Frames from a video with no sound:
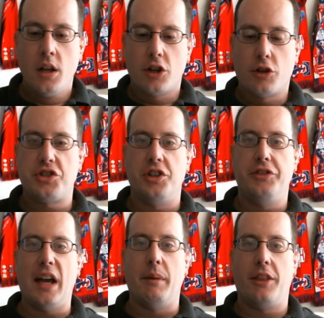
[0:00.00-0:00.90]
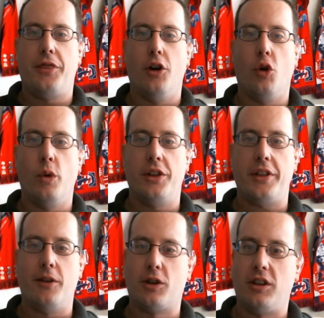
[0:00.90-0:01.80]
Christian Nemeth, though, with
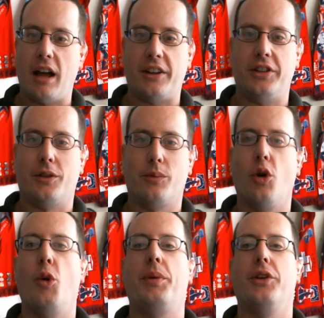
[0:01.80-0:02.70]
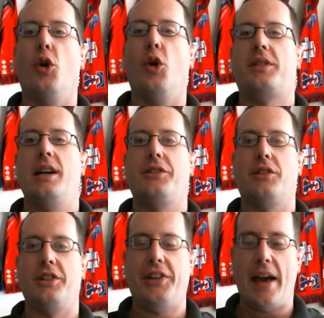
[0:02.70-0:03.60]
a classic rope-a-dope
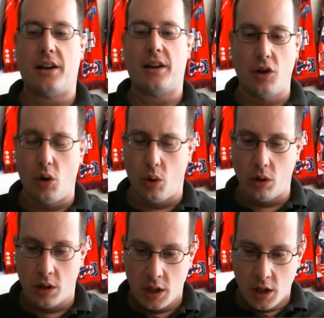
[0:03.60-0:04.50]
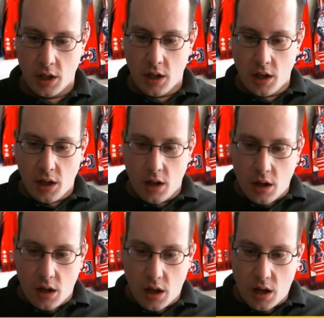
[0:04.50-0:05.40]
counter-attack goal,
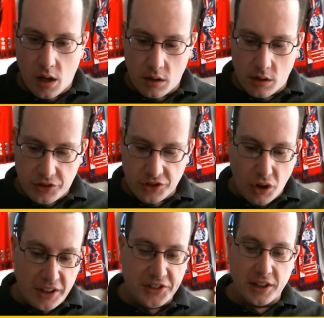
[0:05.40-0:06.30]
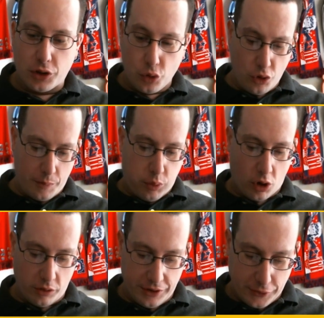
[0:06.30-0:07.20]
slicing through the
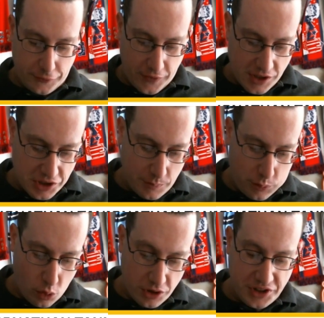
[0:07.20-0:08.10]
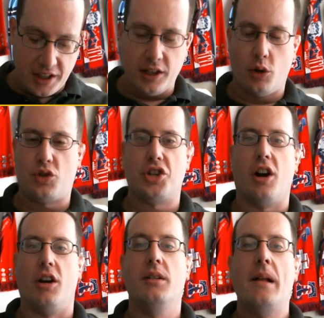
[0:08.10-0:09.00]
Portland defense, and poor Diego
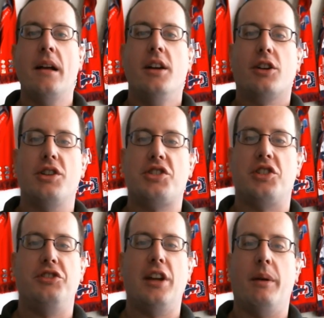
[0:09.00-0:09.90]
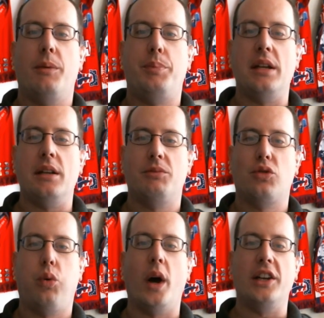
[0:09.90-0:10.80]
Chara. Christian Nemeth beat him
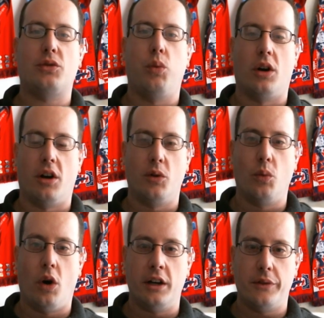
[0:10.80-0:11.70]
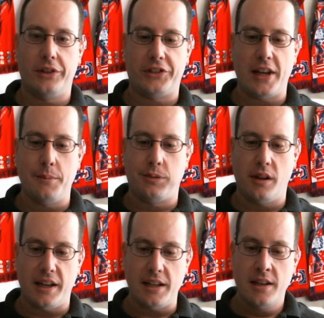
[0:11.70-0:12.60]
twice, one-on-one, in the same
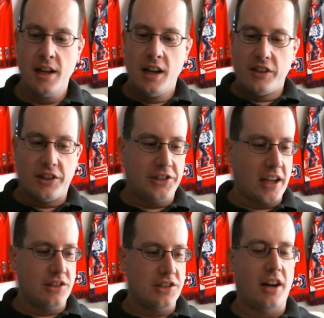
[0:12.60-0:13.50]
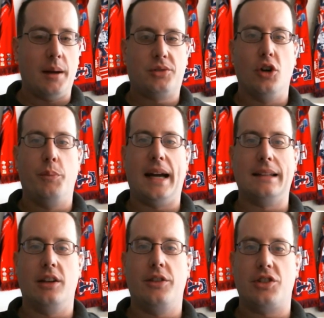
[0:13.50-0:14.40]
play, the second time so
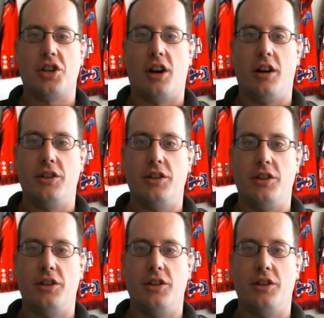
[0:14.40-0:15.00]
badly that Chara,